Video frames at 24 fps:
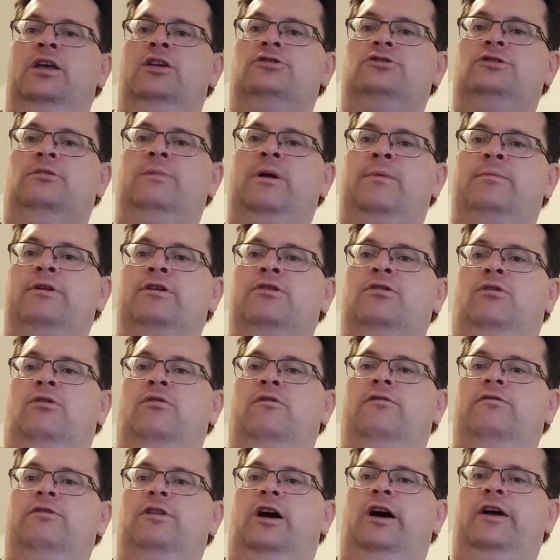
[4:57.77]
So I remember going
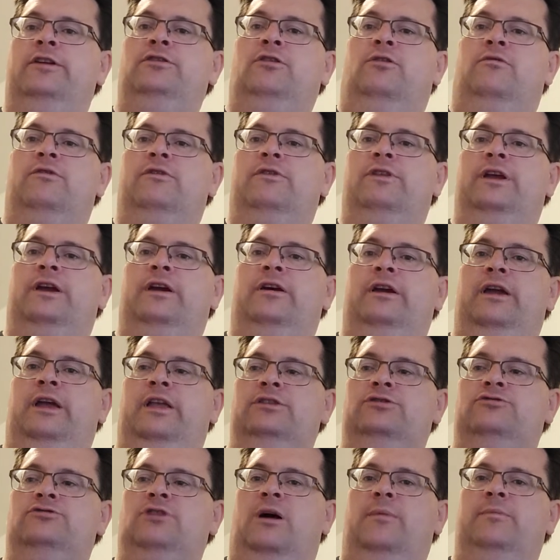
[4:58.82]
flying over there
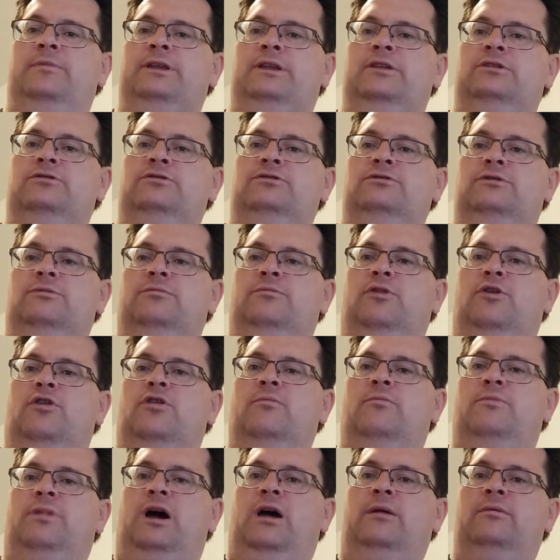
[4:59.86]
and dropping into a book
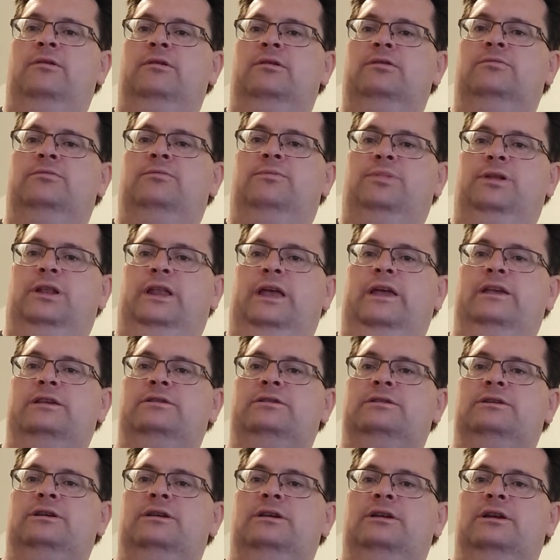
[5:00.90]
and Bible
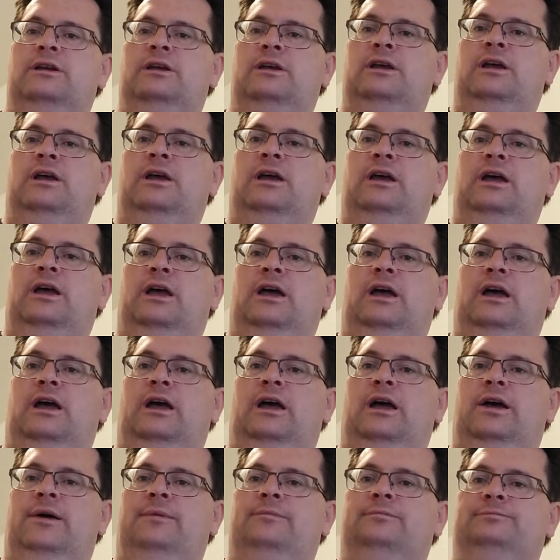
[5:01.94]
place
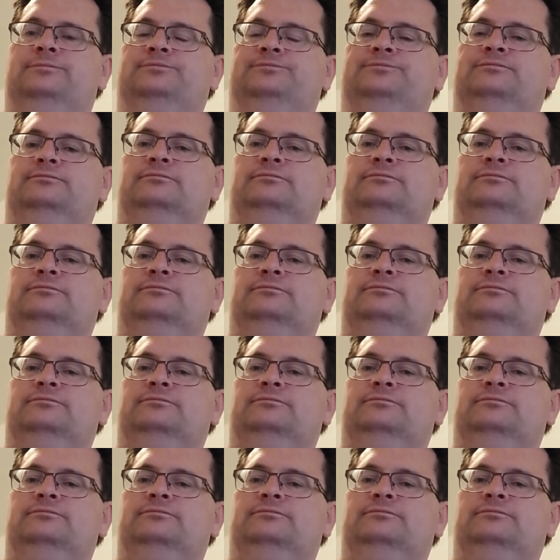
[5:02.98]
um,